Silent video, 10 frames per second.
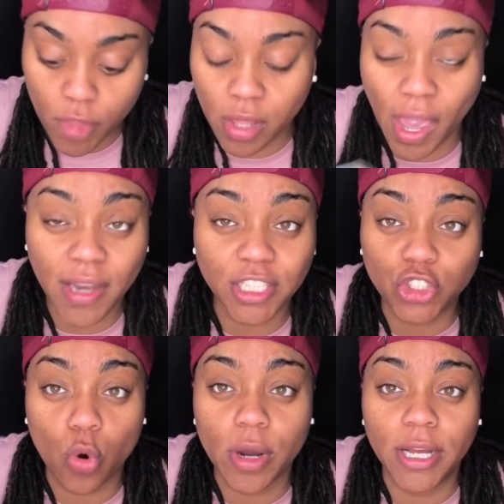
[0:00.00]
Kayla is
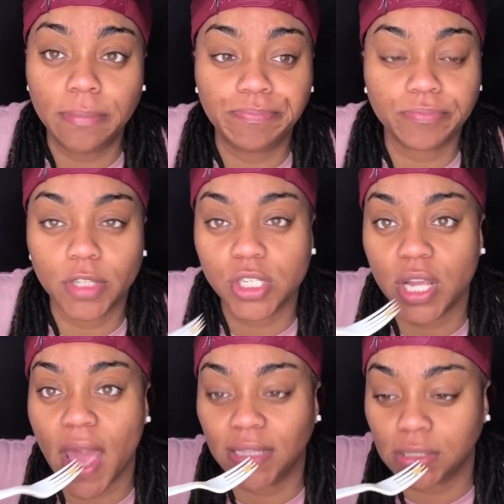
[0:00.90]
tore up.
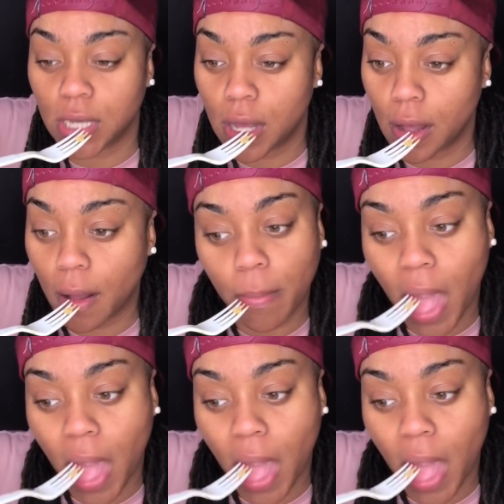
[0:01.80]
She has to